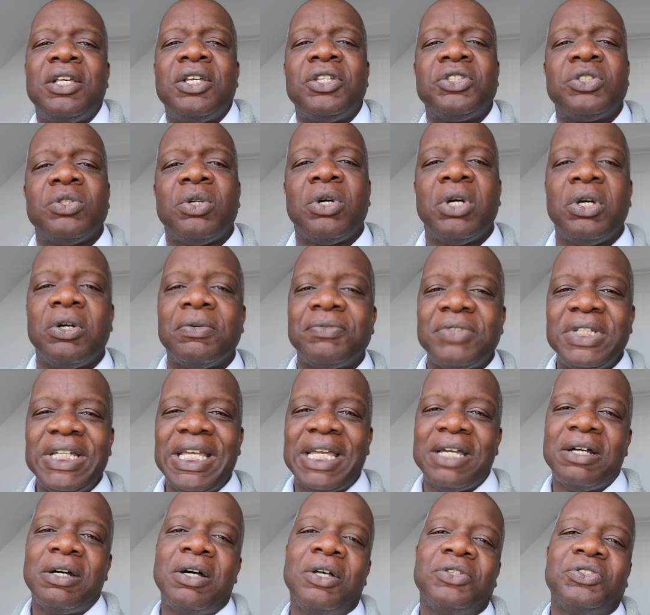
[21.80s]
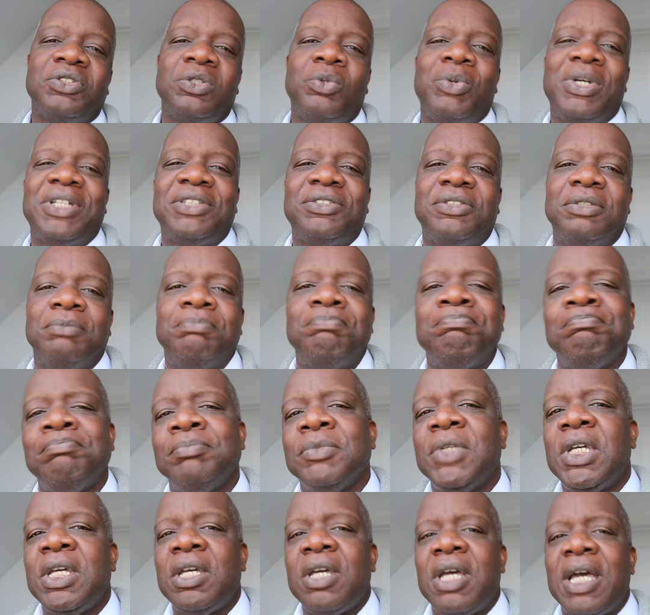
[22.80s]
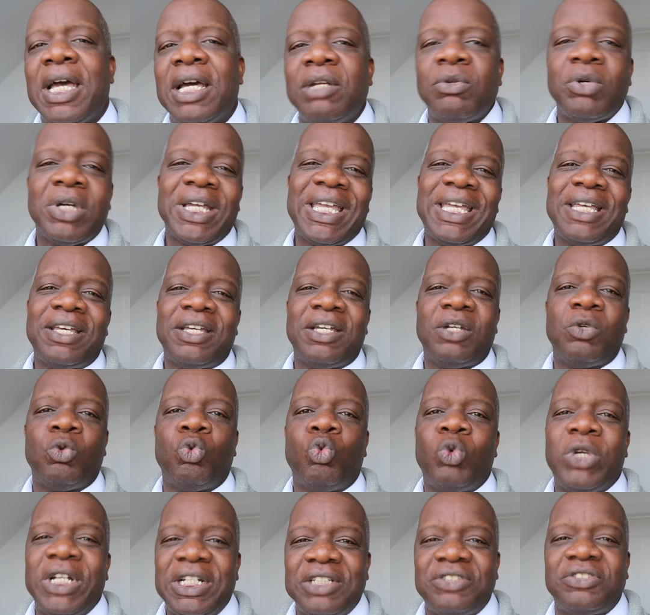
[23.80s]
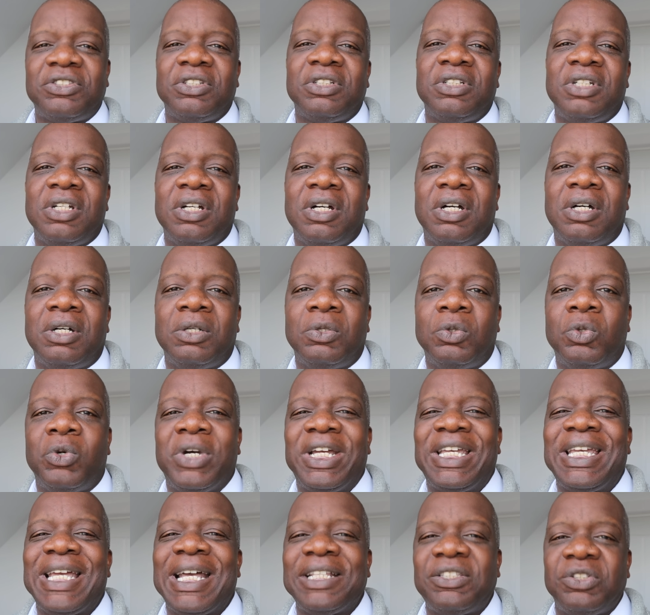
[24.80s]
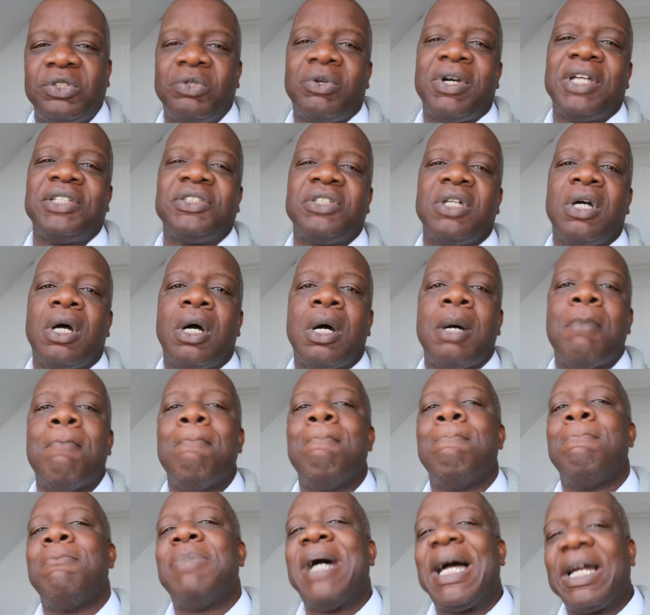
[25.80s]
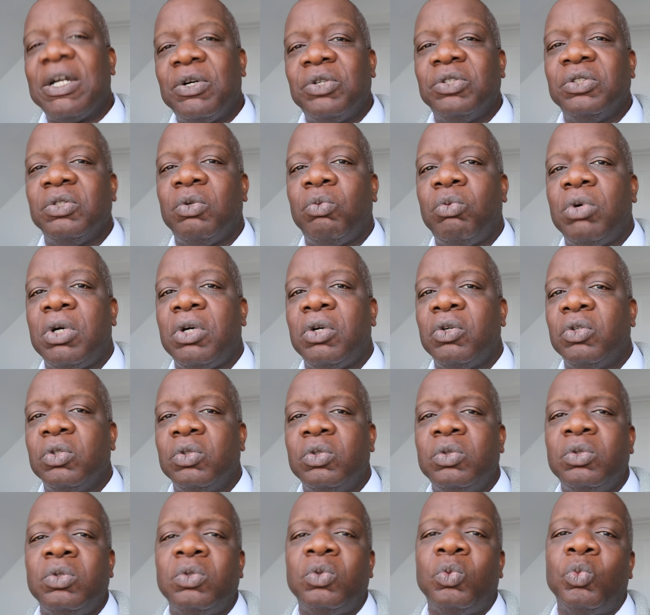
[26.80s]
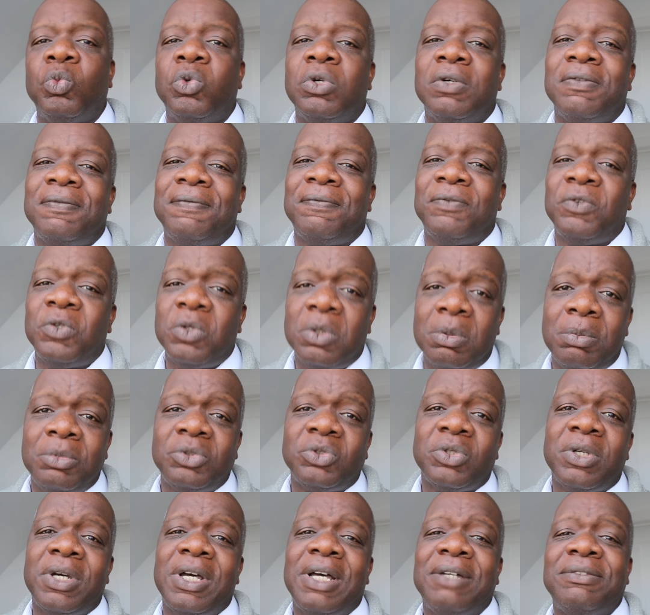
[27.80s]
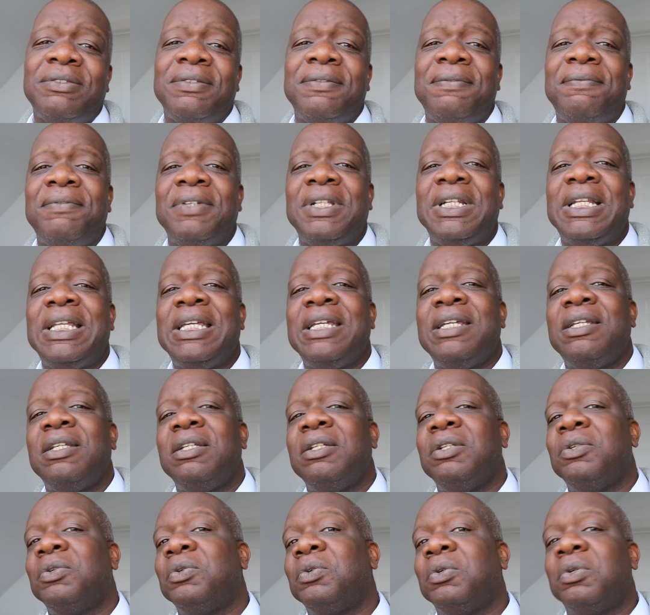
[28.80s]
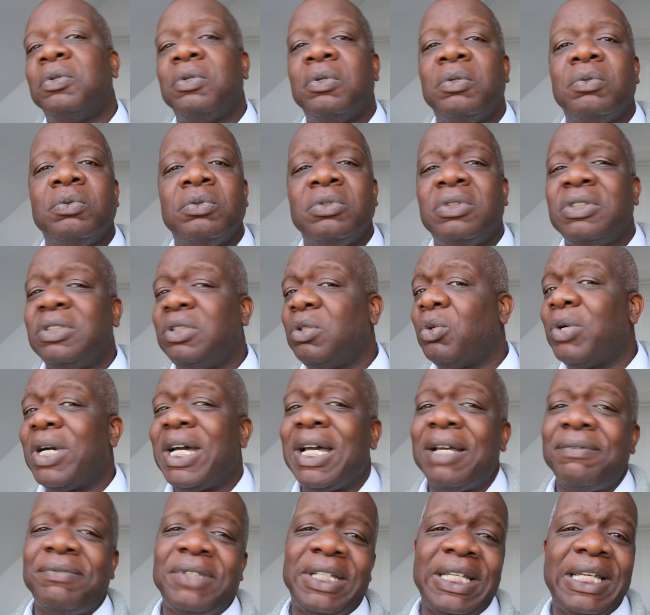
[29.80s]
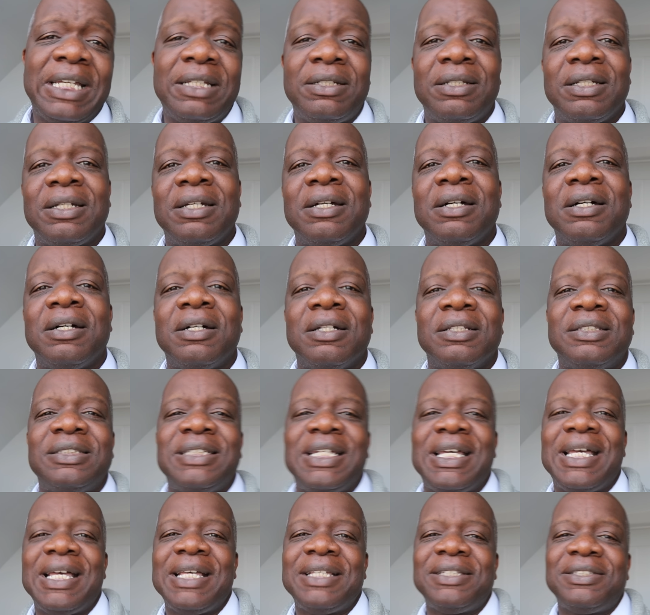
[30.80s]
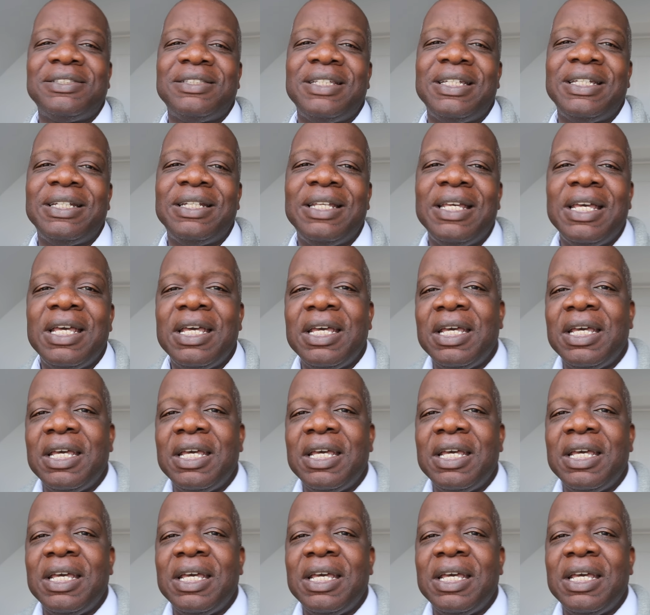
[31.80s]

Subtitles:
So I often get asked the question, how do I get a registered car or a categorized car back on the road? What forms do I have to fill in, or do I have to get the car tested?